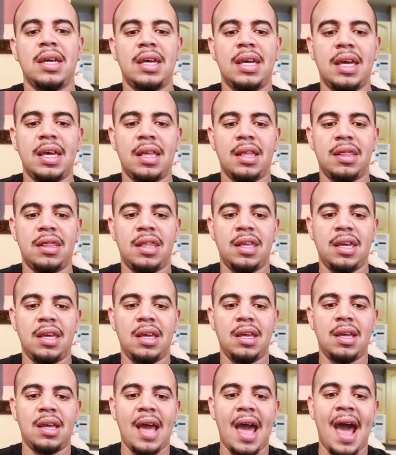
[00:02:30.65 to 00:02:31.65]
get
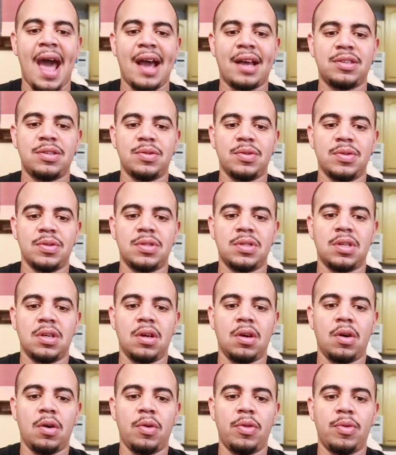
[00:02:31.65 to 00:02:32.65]
the axles to
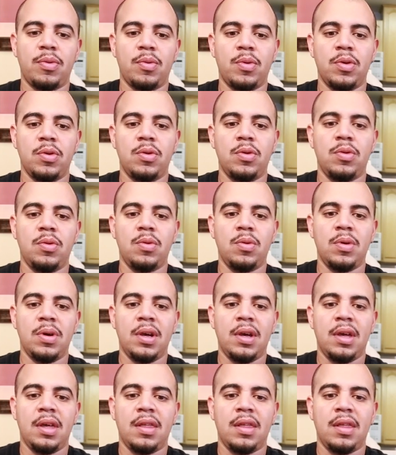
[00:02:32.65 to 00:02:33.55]
go through